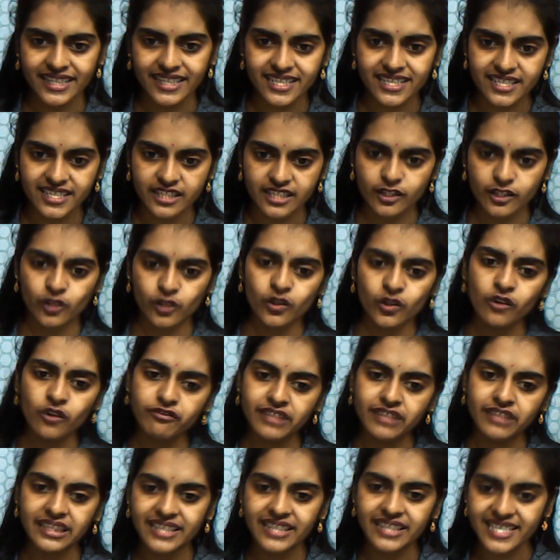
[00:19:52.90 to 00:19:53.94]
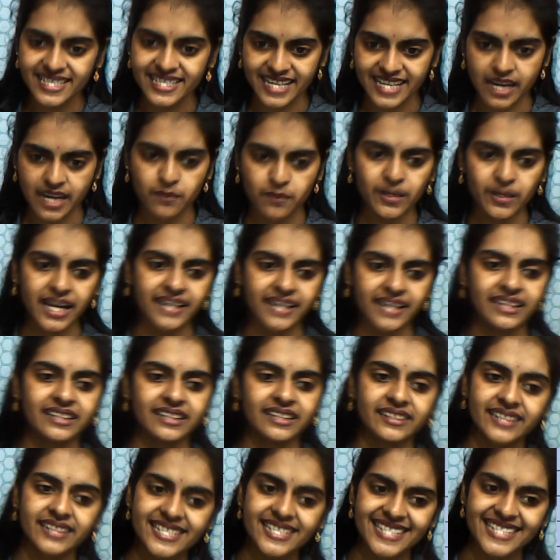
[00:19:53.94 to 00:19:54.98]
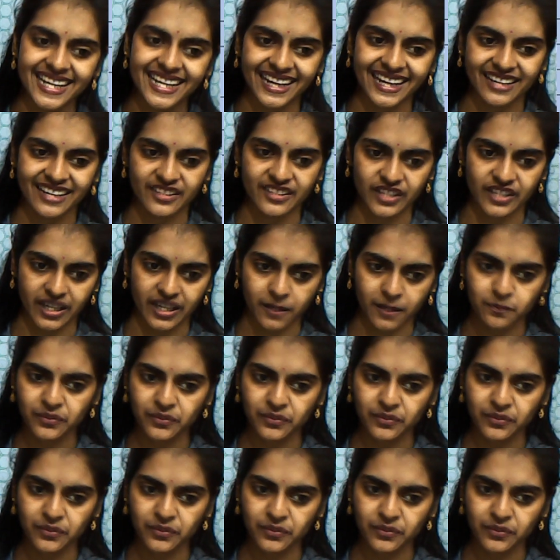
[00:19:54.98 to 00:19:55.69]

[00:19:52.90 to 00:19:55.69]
us fill this table and learn the second trick.